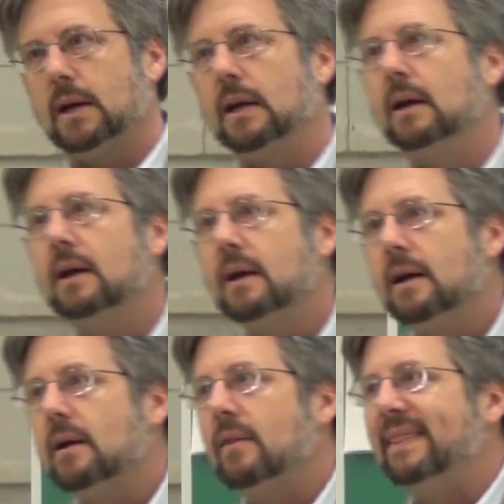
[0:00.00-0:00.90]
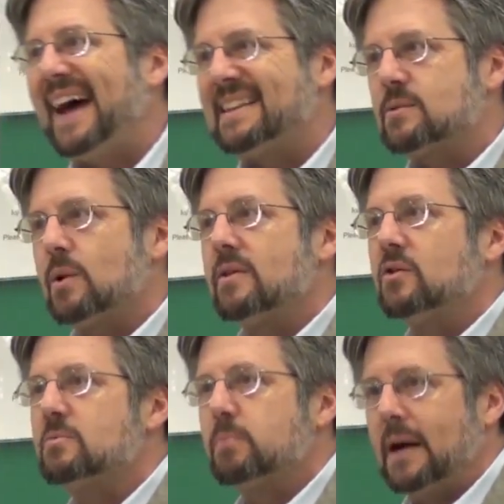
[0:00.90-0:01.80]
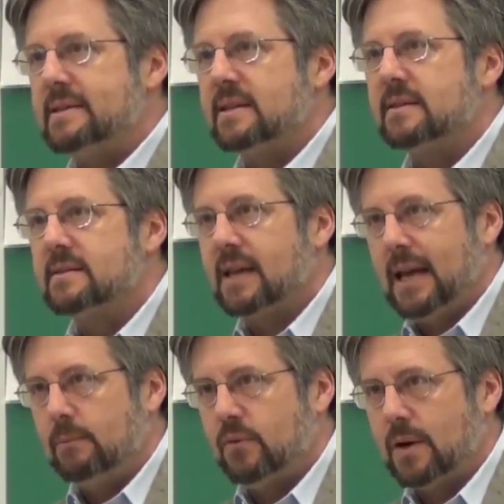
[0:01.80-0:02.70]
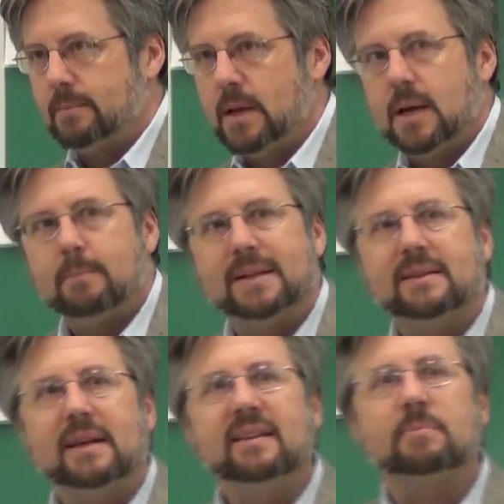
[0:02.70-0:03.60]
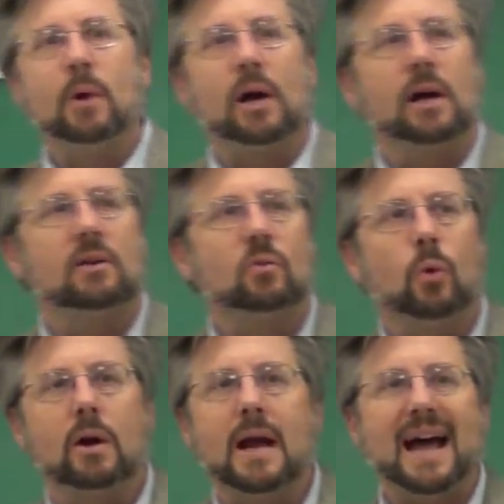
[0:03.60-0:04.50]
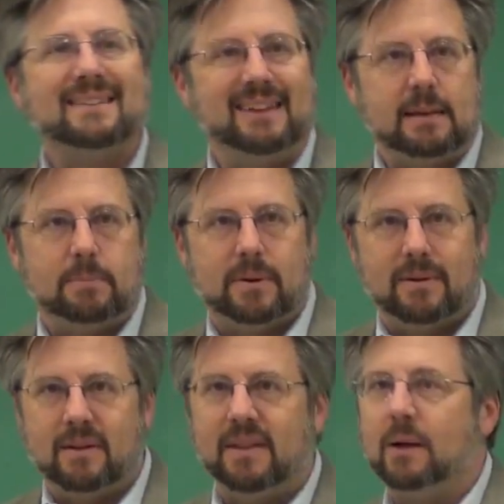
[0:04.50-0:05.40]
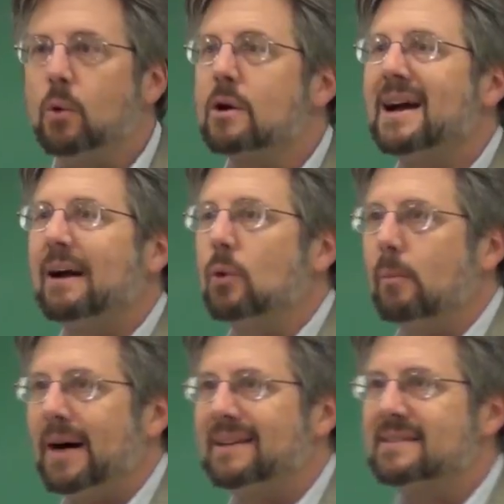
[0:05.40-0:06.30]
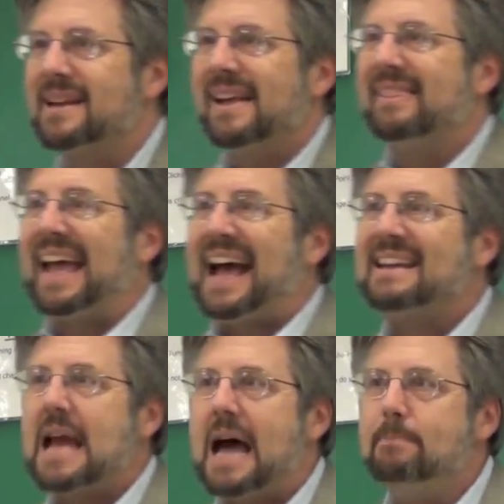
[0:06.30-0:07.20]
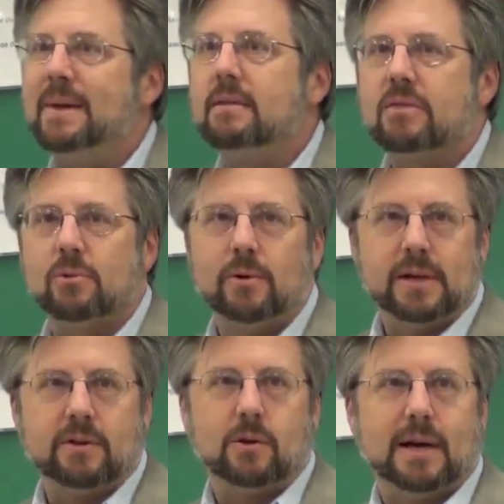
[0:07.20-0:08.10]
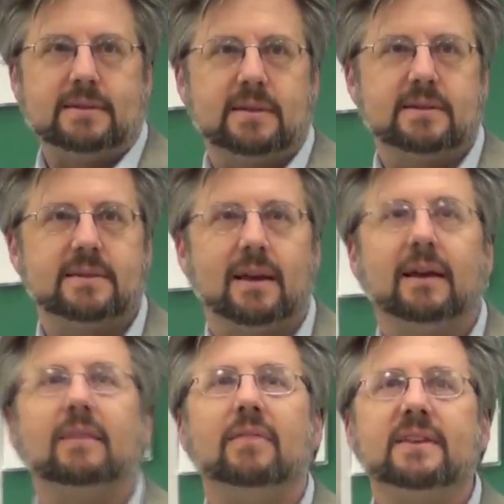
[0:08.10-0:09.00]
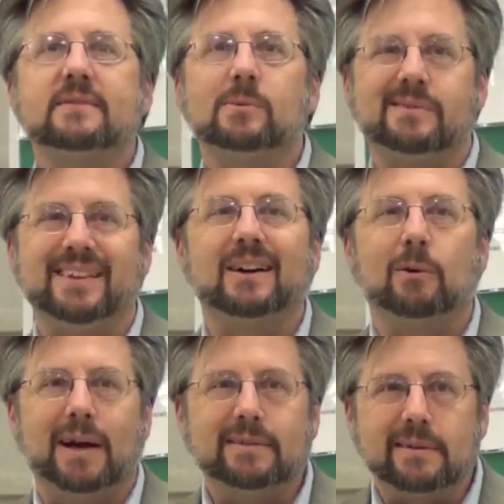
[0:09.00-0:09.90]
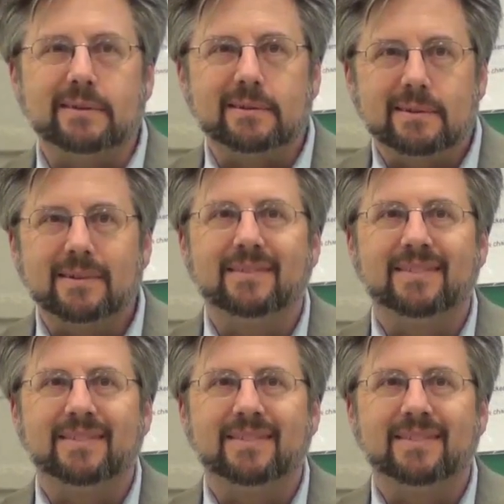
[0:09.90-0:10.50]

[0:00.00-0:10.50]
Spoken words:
Okay? That's where those prices came from. But these markets were not deep. They were not robust. They had not been through another crisis. This was their crisis.